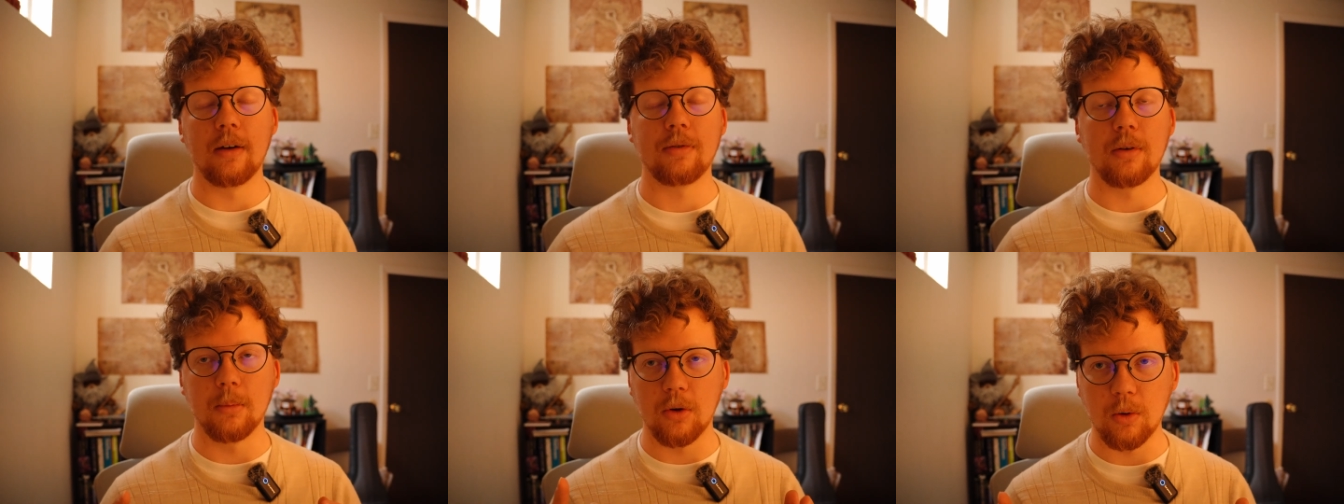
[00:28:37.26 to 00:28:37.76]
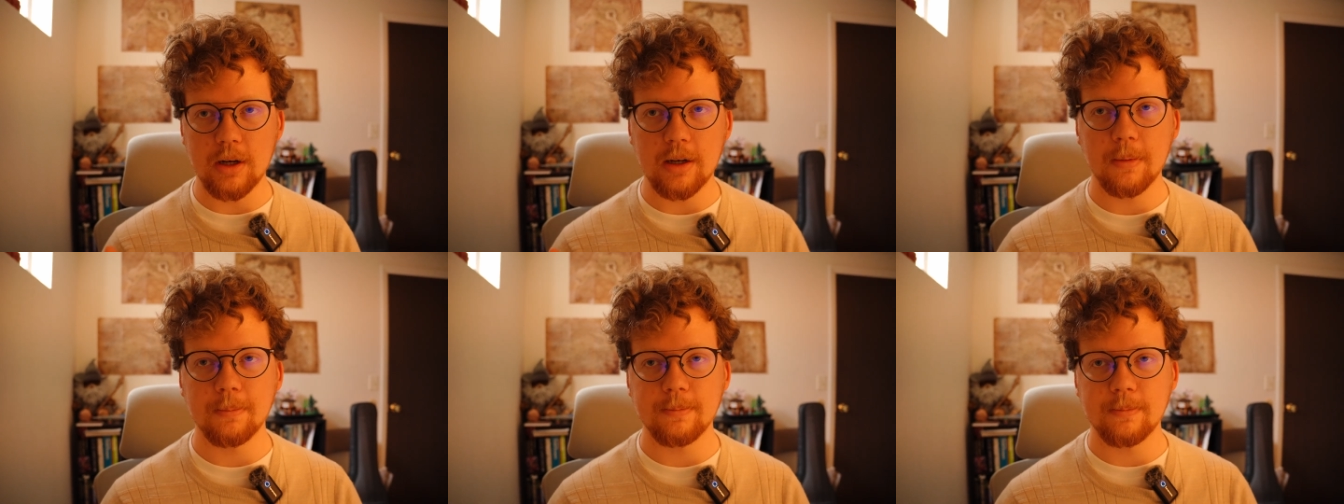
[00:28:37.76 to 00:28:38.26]
from
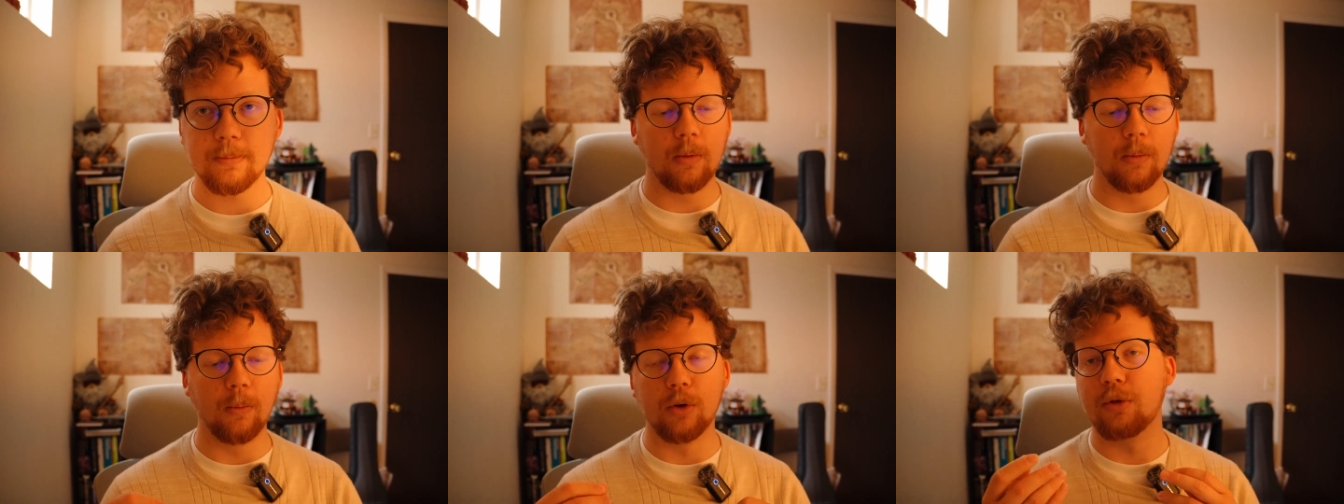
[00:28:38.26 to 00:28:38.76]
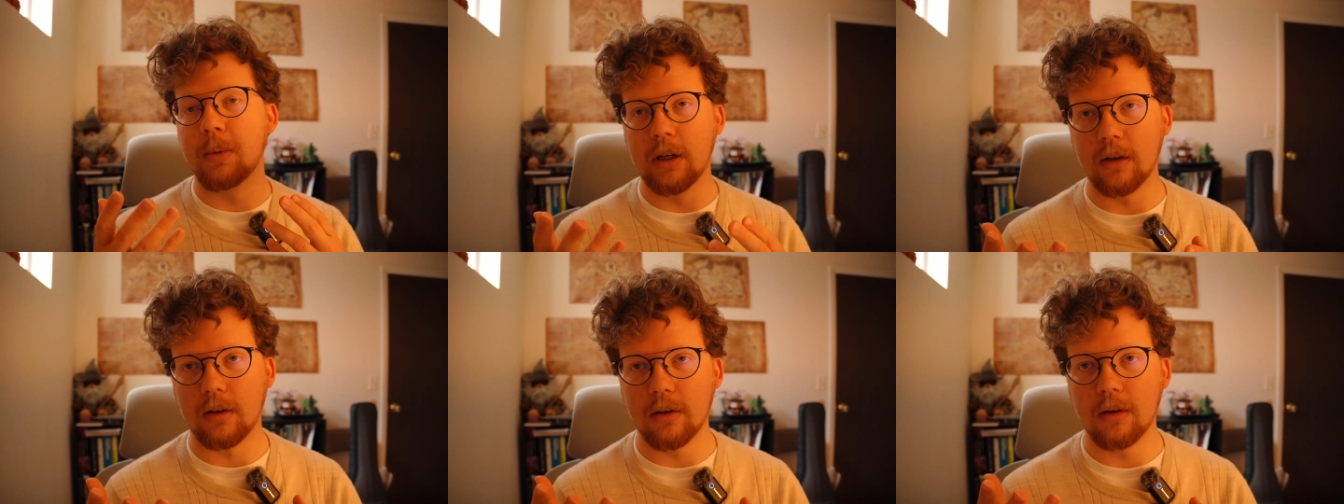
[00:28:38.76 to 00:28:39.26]
Greek, which
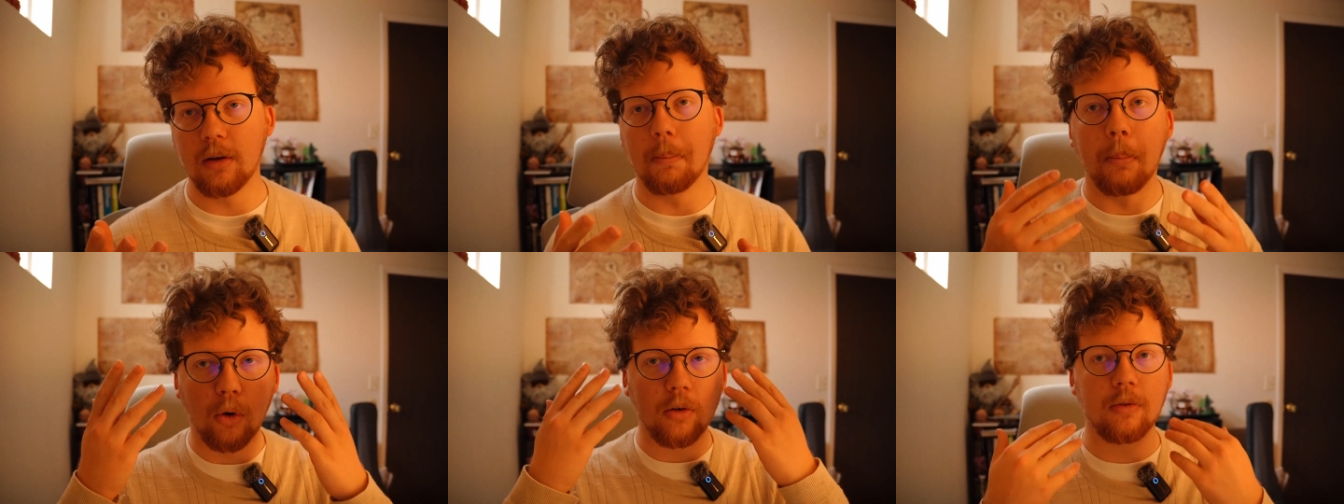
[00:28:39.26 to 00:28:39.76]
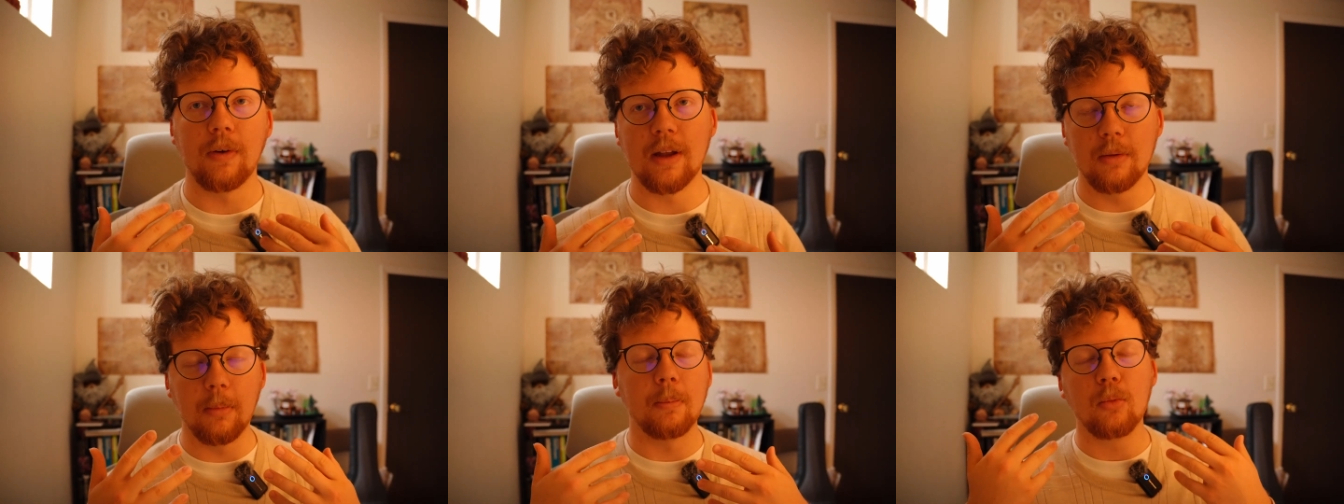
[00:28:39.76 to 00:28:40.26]
means burnt
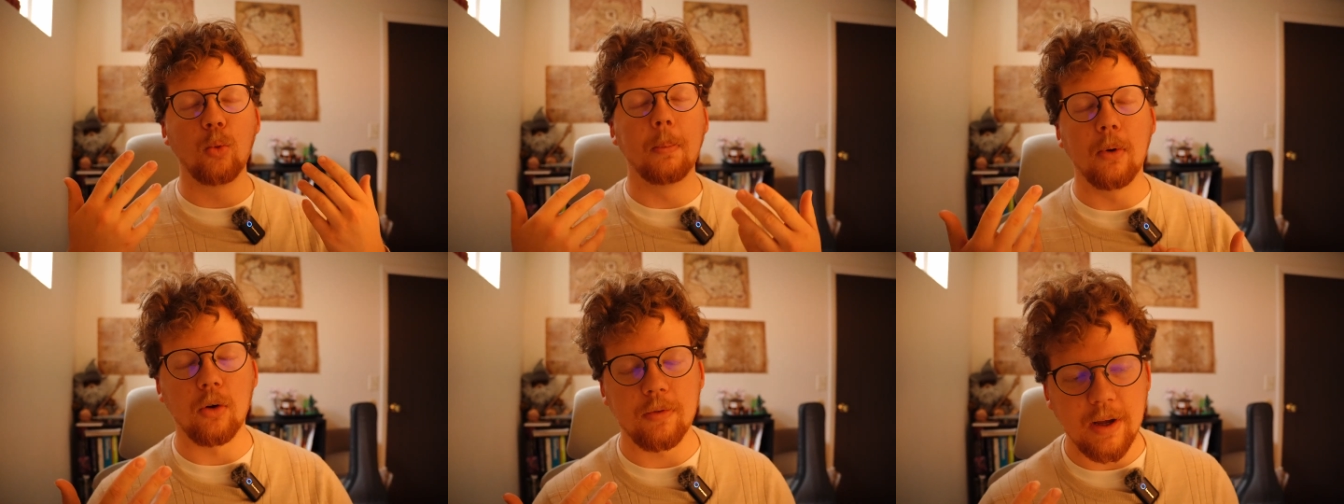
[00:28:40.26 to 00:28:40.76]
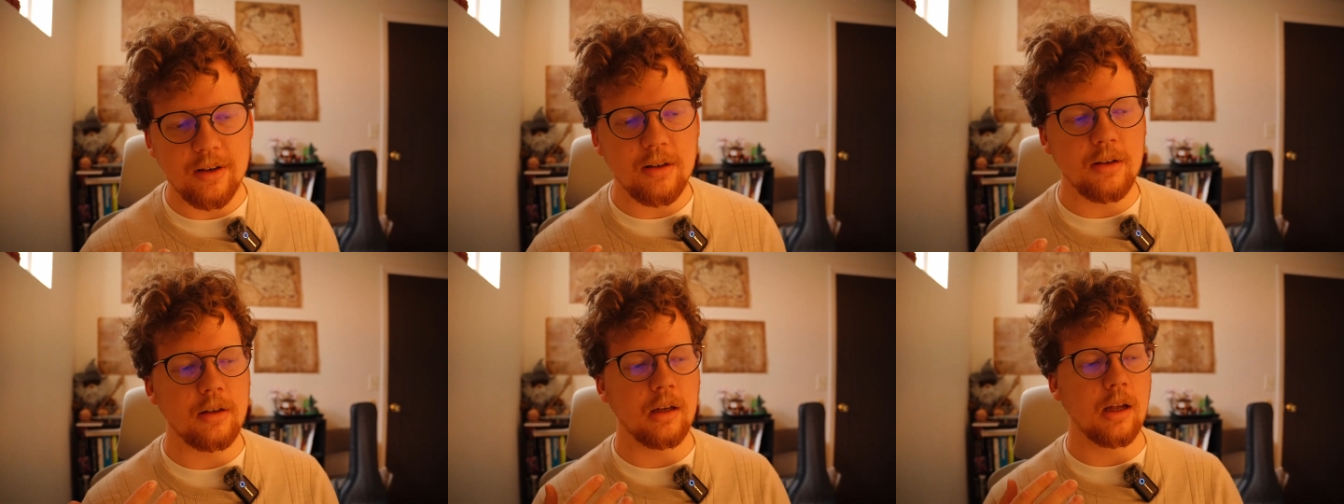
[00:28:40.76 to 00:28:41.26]

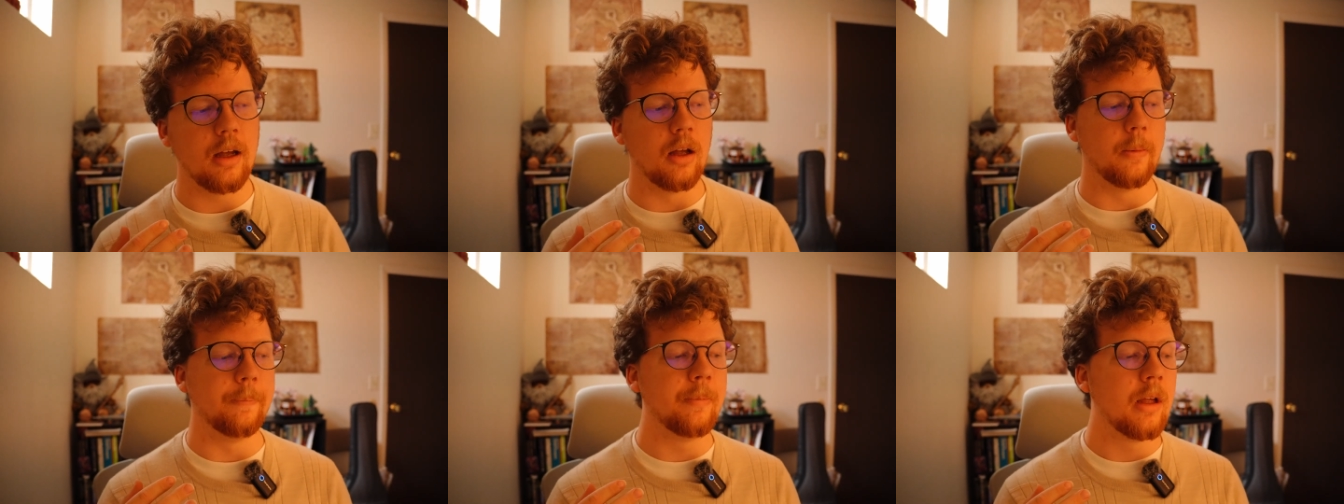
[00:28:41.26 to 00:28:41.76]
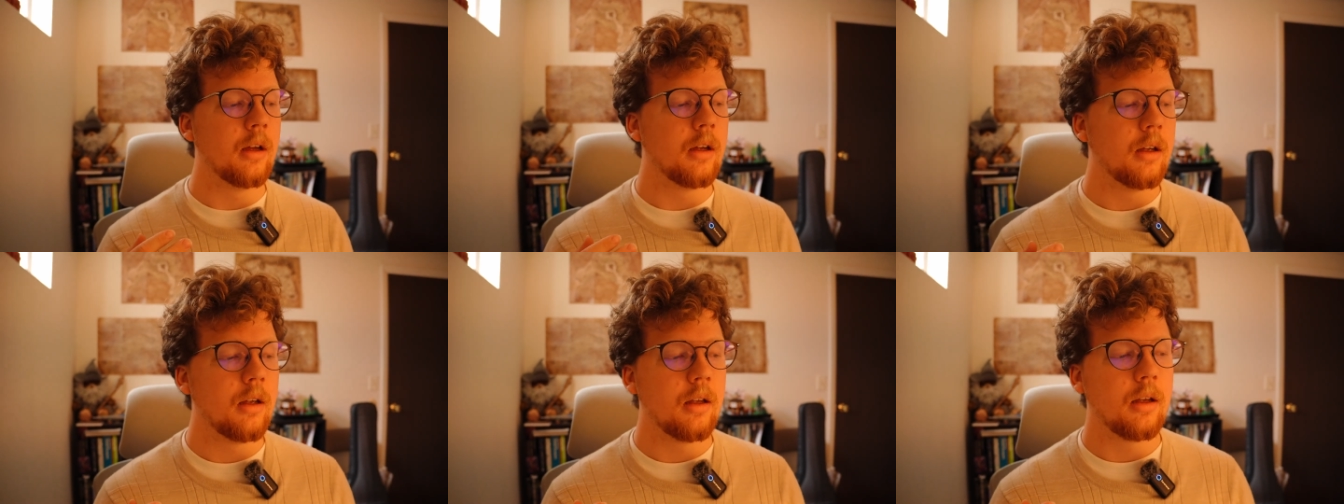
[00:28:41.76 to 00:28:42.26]
faces, and
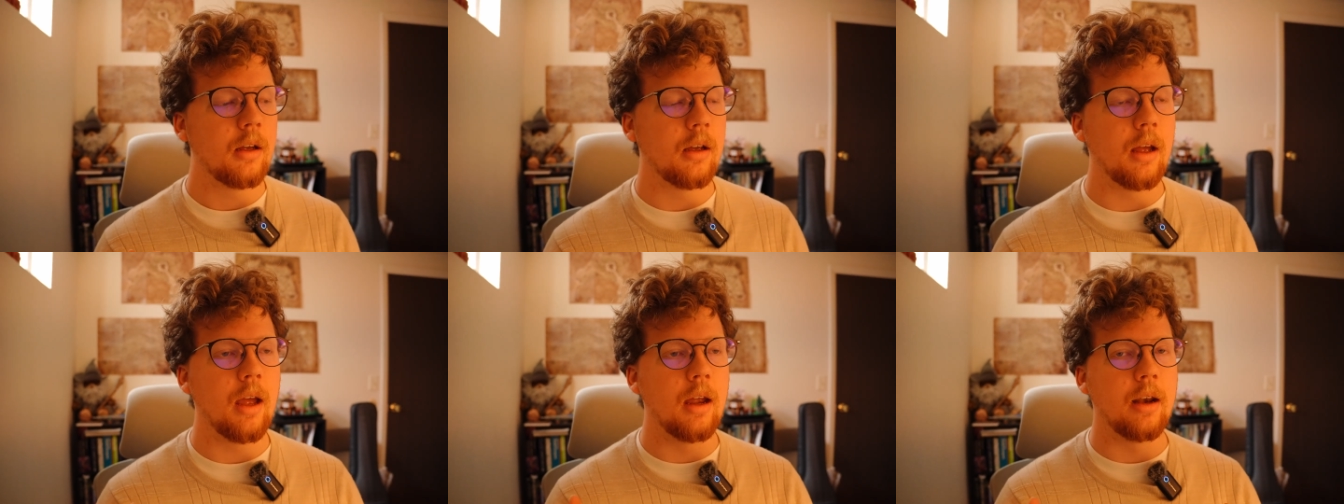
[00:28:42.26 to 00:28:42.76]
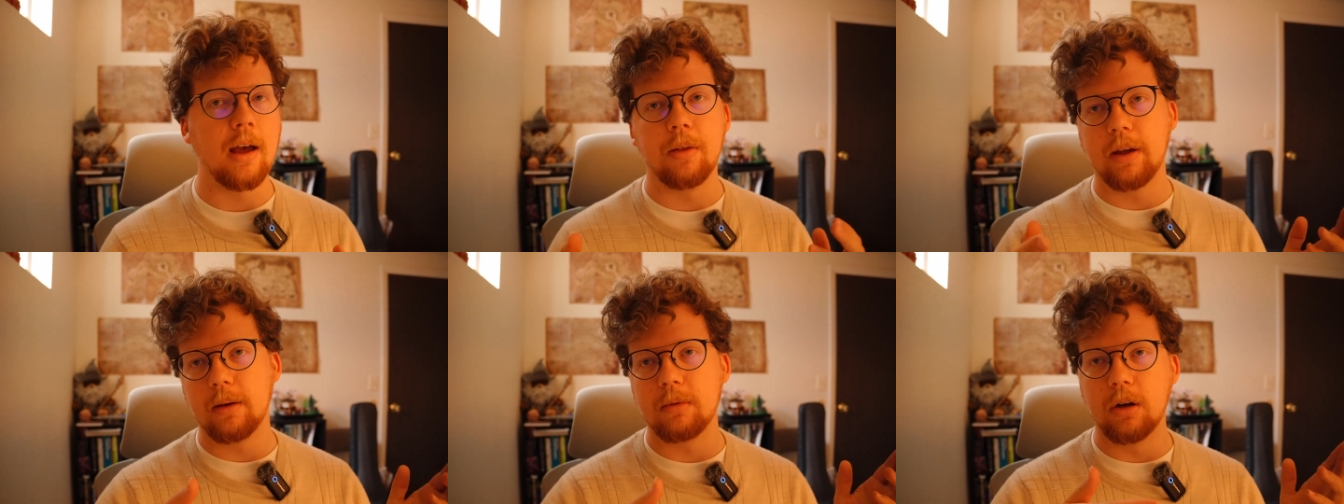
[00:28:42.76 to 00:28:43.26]
how
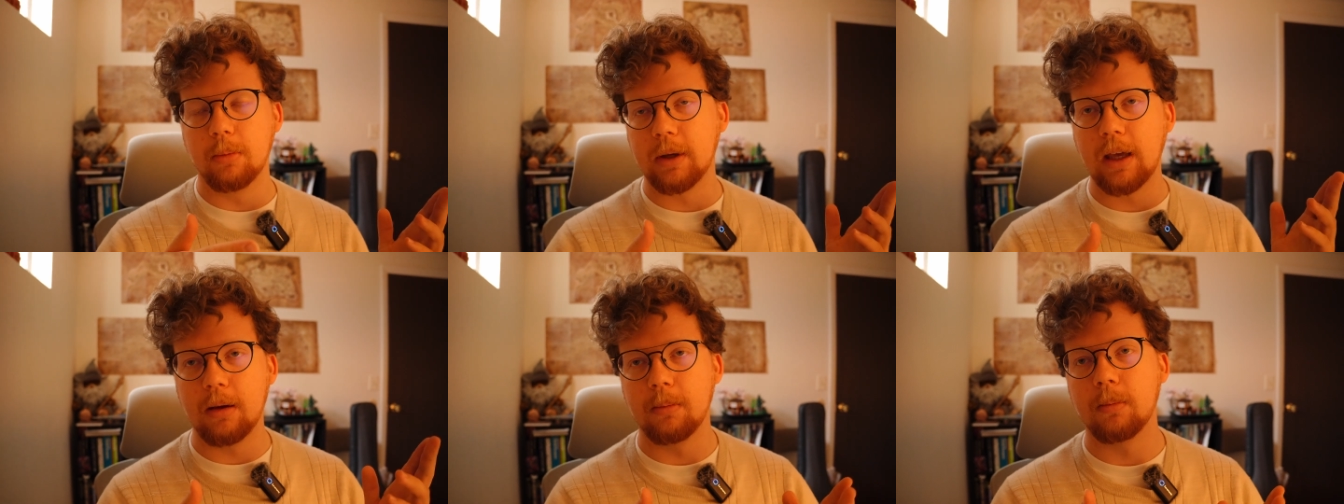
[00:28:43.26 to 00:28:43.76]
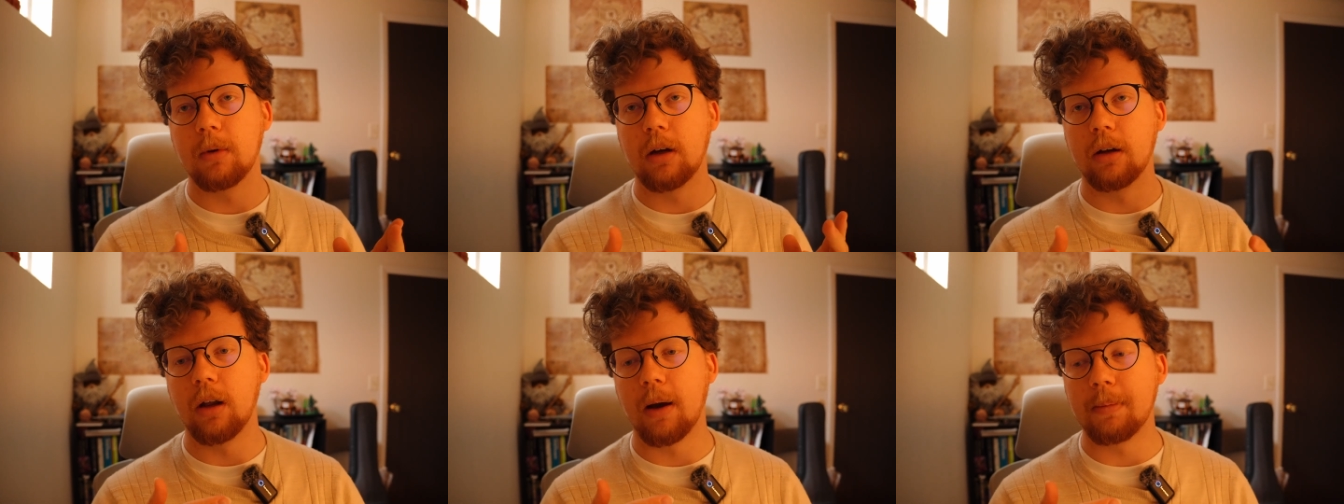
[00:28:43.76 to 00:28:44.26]
that became
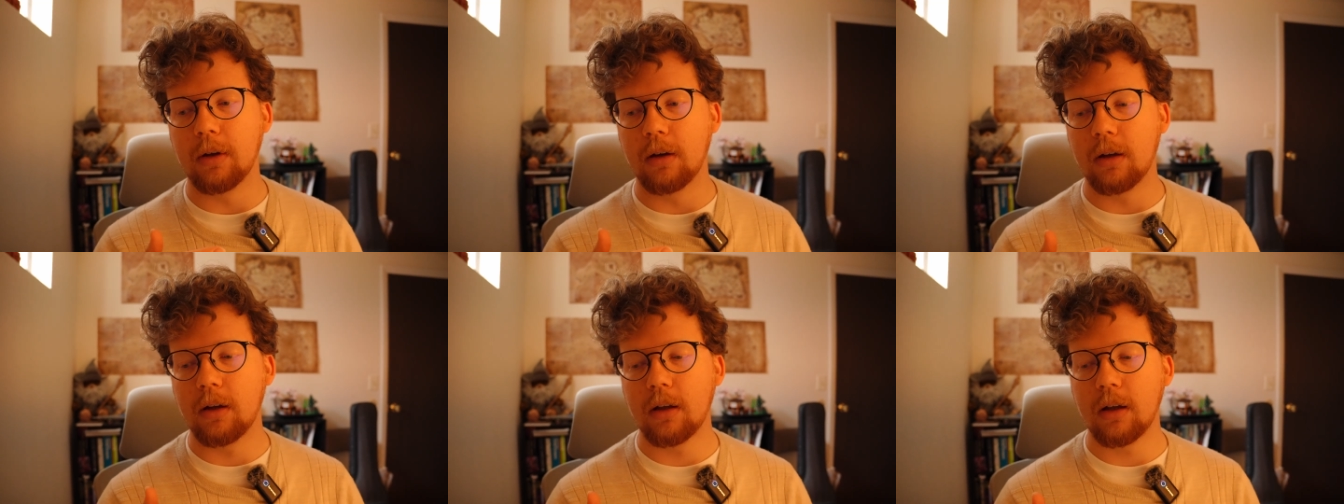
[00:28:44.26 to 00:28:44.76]
adopted,